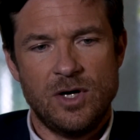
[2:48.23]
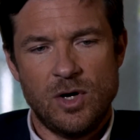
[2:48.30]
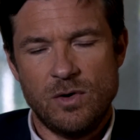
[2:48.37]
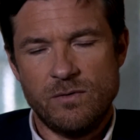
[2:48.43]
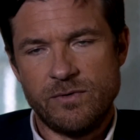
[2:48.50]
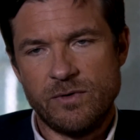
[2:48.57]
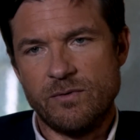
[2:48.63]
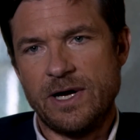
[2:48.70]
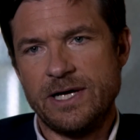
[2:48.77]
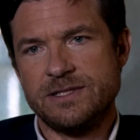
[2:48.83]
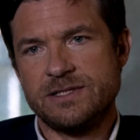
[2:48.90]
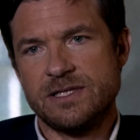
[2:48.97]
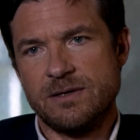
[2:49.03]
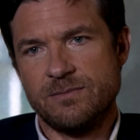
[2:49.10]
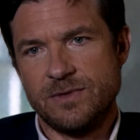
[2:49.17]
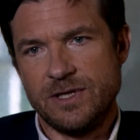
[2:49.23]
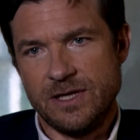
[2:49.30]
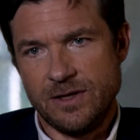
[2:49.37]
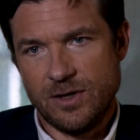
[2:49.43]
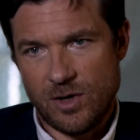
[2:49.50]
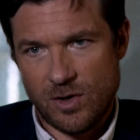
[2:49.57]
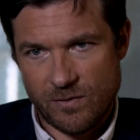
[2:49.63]
overwrite
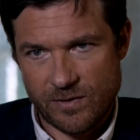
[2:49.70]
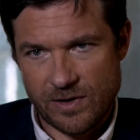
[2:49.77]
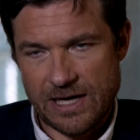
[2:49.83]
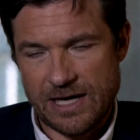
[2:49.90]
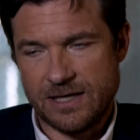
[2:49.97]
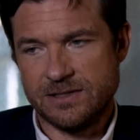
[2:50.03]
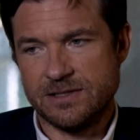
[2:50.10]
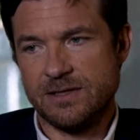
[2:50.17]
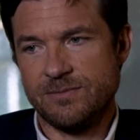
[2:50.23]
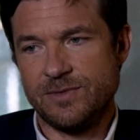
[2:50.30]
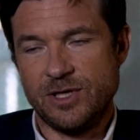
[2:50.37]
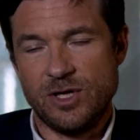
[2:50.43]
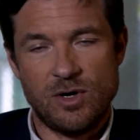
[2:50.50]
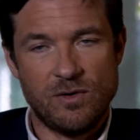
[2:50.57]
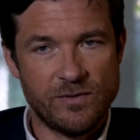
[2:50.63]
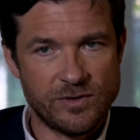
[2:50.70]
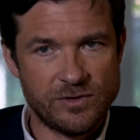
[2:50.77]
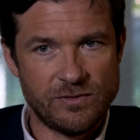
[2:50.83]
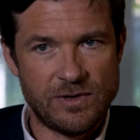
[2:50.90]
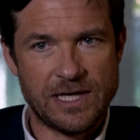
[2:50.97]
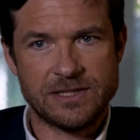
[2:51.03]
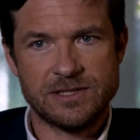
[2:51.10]
something, overact something,
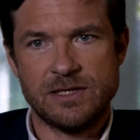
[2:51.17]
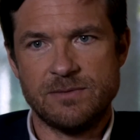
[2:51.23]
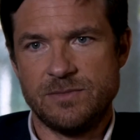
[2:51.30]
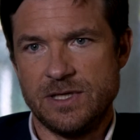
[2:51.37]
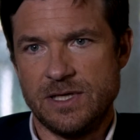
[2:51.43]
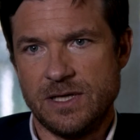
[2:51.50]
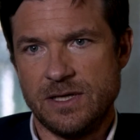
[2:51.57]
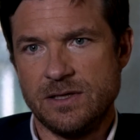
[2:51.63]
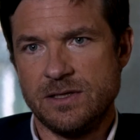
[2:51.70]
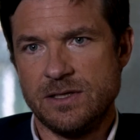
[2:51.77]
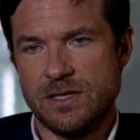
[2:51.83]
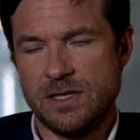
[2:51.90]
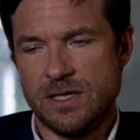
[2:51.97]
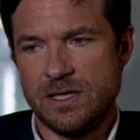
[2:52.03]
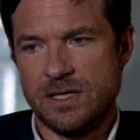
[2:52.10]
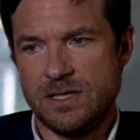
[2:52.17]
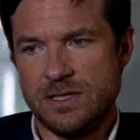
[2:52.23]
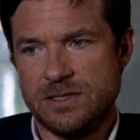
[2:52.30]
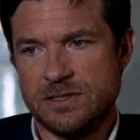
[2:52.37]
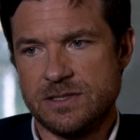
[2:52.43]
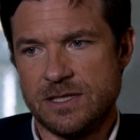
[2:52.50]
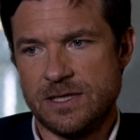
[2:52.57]
overdirect something.
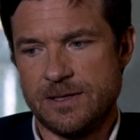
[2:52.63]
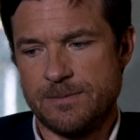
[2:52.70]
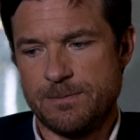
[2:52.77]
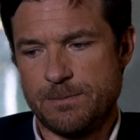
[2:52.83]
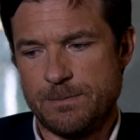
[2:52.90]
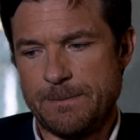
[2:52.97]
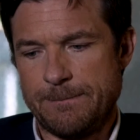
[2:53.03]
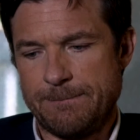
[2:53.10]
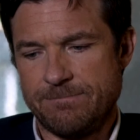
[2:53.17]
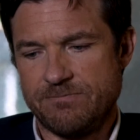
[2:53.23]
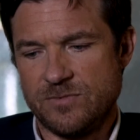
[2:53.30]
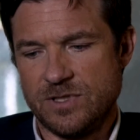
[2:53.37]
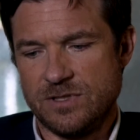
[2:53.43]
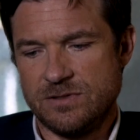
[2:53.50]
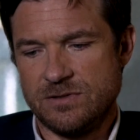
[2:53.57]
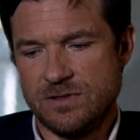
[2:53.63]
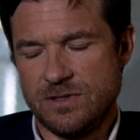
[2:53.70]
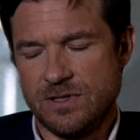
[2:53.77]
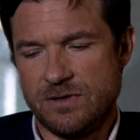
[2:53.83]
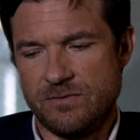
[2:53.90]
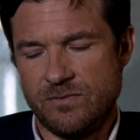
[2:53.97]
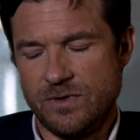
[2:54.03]
He's
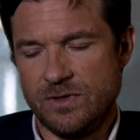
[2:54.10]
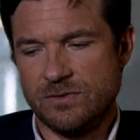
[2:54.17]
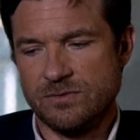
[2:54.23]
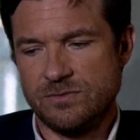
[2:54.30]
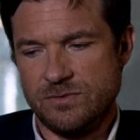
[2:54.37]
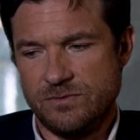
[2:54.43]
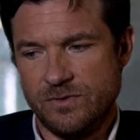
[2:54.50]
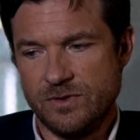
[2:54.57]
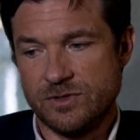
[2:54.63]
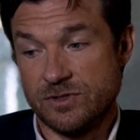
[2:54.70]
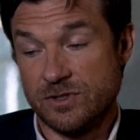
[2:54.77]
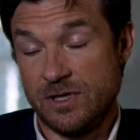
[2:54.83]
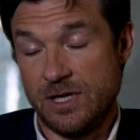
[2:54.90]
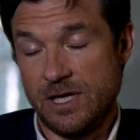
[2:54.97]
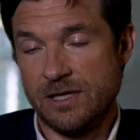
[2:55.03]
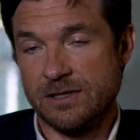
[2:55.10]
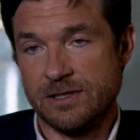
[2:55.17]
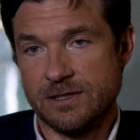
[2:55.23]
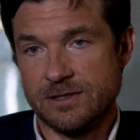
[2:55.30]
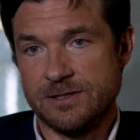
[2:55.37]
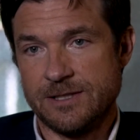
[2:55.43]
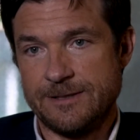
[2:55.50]
got a real sure hand,
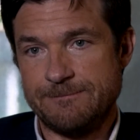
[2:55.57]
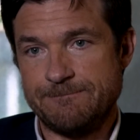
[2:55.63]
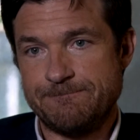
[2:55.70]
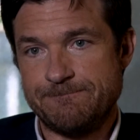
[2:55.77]
like I said.